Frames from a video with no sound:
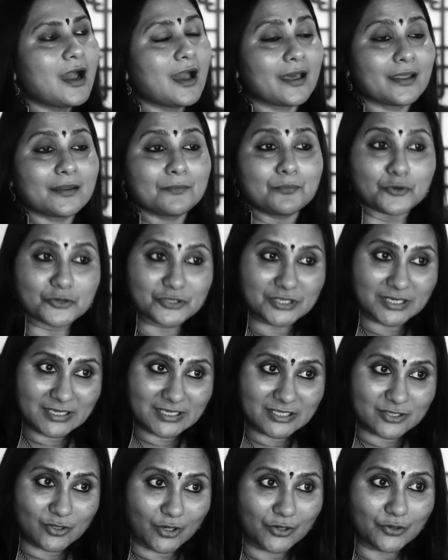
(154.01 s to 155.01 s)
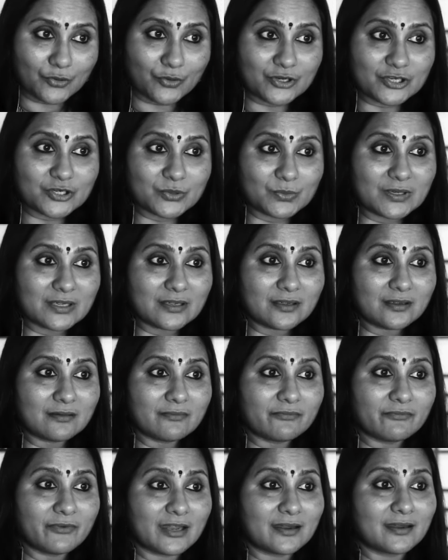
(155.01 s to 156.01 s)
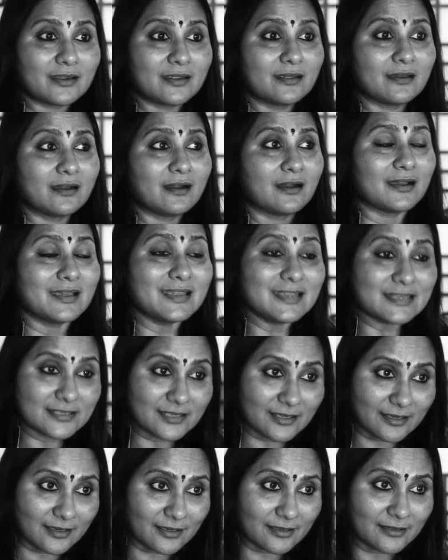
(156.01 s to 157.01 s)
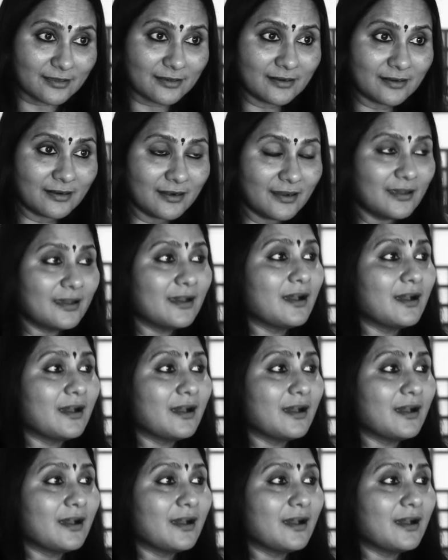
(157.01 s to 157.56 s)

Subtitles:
And pushing is not going to be very easy either.